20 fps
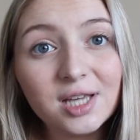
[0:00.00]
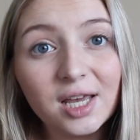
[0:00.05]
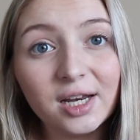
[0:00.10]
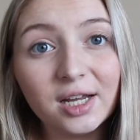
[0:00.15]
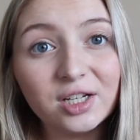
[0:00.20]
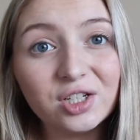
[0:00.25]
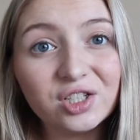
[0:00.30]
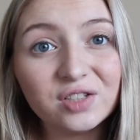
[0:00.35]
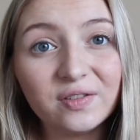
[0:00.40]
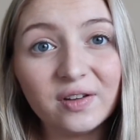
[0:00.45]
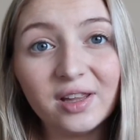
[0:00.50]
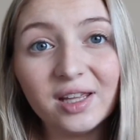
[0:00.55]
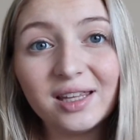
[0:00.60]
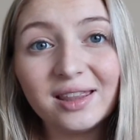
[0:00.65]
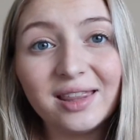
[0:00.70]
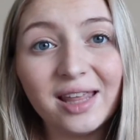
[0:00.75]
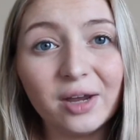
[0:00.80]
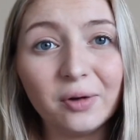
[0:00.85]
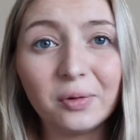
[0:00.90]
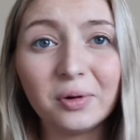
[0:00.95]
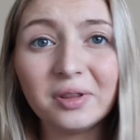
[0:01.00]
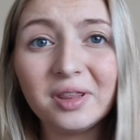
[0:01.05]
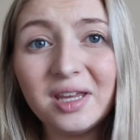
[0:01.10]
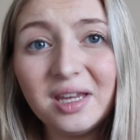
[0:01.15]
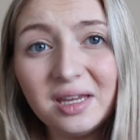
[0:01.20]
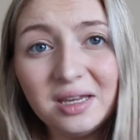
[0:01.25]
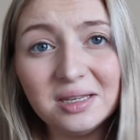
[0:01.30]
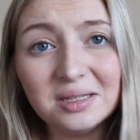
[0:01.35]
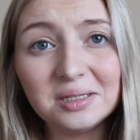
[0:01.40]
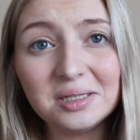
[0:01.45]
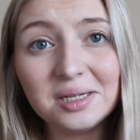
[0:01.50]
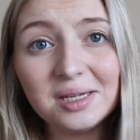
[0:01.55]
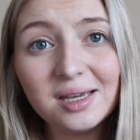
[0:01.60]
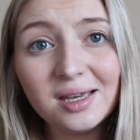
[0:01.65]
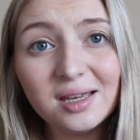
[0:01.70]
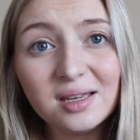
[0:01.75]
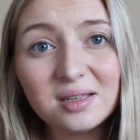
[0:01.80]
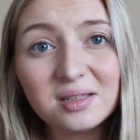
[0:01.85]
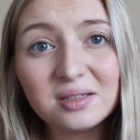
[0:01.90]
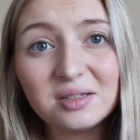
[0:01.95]
and I just felt like they were the
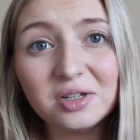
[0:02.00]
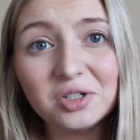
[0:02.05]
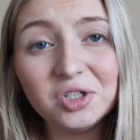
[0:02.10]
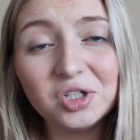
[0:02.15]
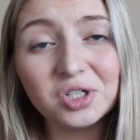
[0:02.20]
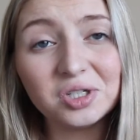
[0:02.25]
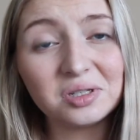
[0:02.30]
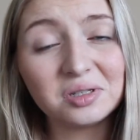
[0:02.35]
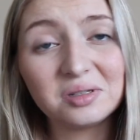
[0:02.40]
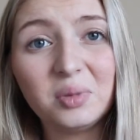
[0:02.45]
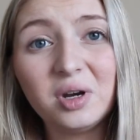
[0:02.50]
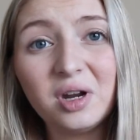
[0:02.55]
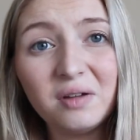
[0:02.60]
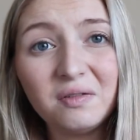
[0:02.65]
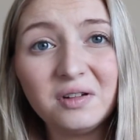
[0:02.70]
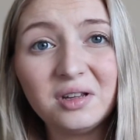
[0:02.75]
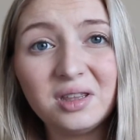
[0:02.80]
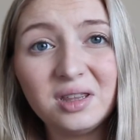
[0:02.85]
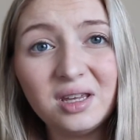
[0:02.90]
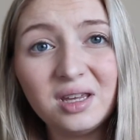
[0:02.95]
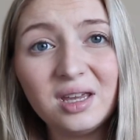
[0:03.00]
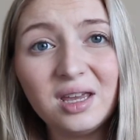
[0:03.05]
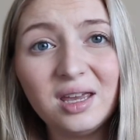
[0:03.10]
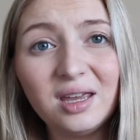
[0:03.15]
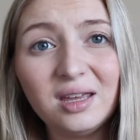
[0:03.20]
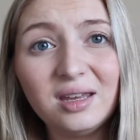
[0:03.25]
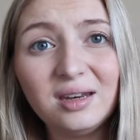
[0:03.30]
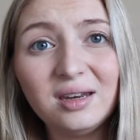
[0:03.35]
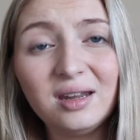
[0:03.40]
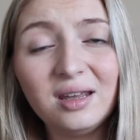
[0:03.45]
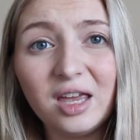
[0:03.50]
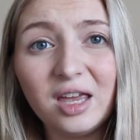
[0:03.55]
easiest to just put everything in.